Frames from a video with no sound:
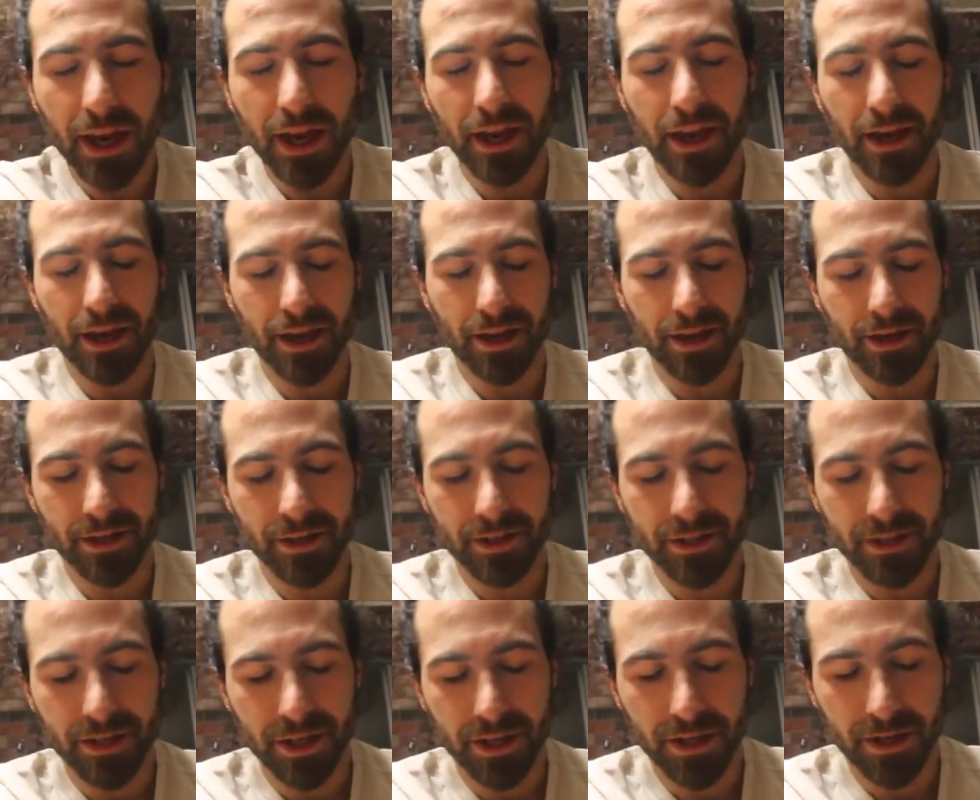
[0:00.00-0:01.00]

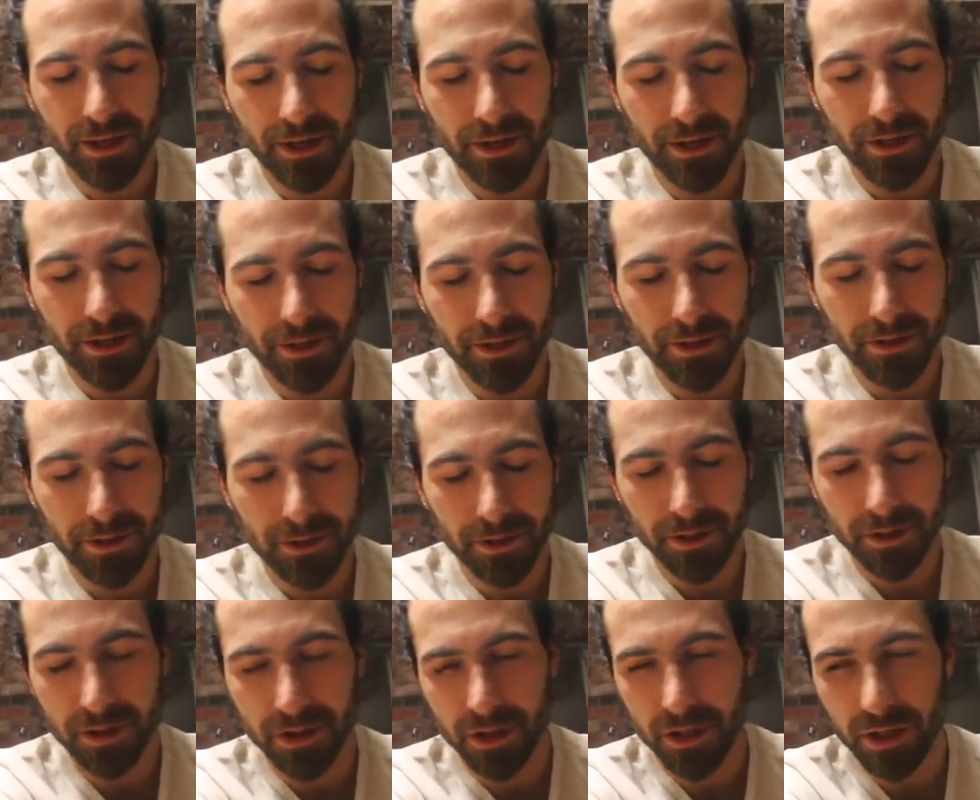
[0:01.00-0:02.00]
And uh,
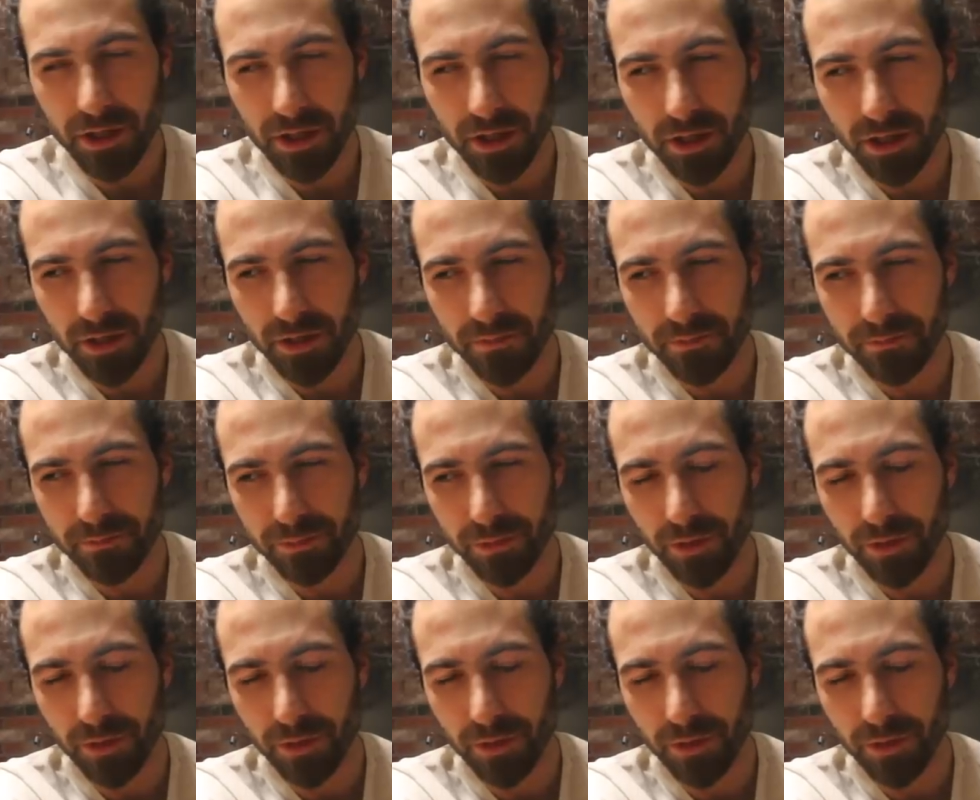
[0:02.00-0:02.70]
the